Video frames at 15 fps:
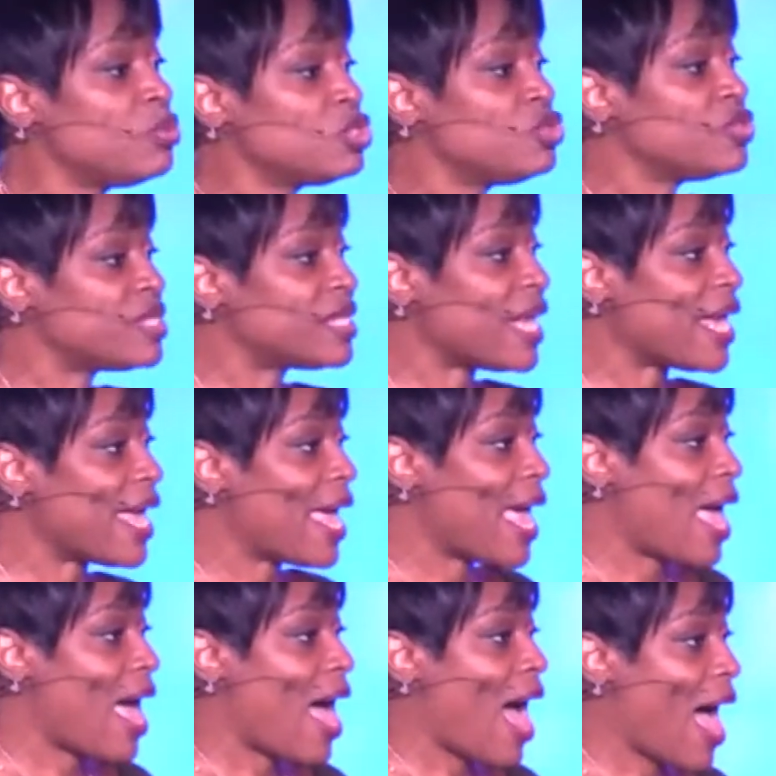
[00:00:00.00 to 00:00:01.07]
to say,
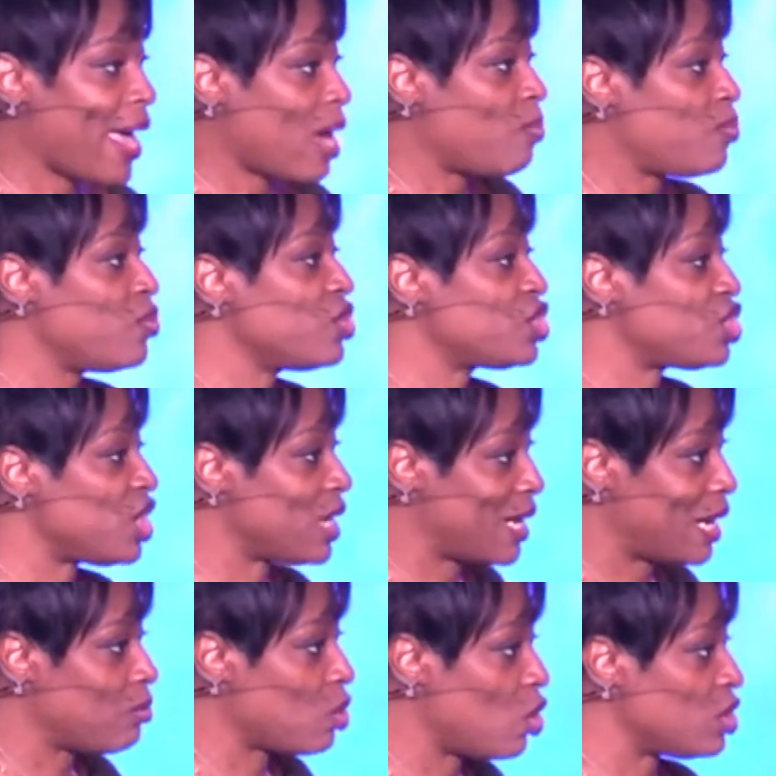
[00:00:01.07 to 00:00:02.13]
I appreciate and
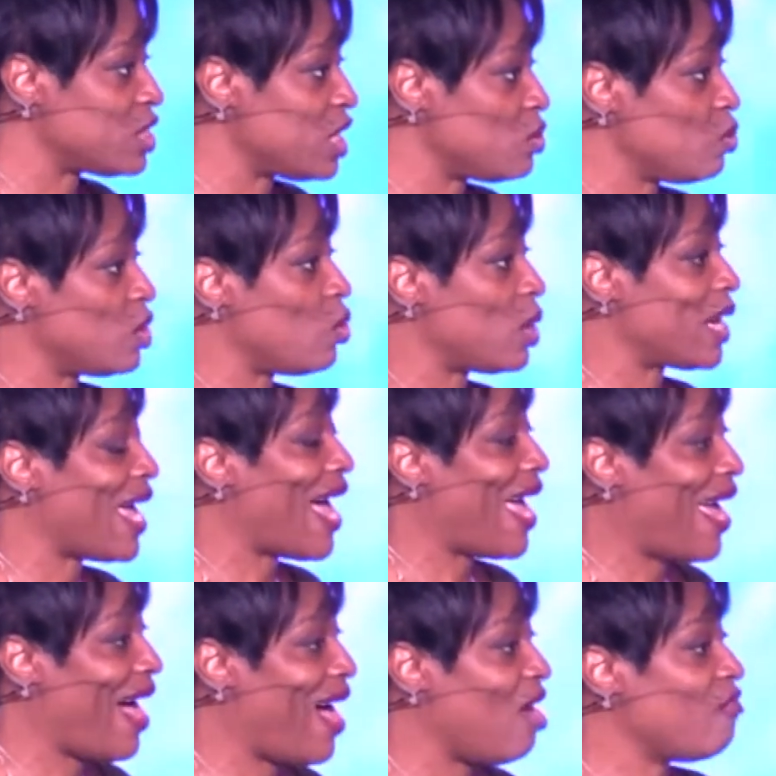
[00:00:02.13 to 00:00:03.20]
I'm content with what I
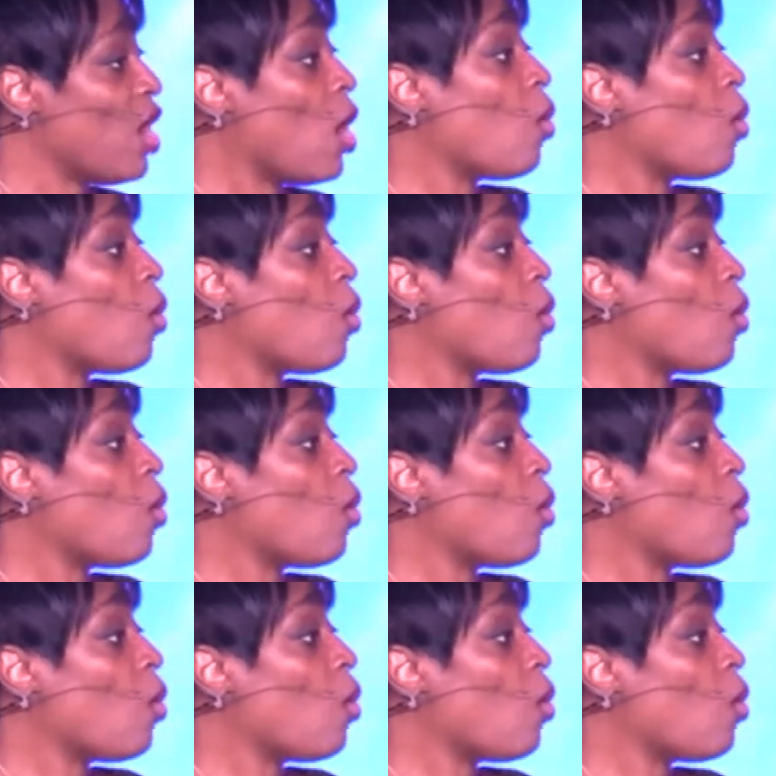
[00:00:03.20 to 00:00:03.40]
have,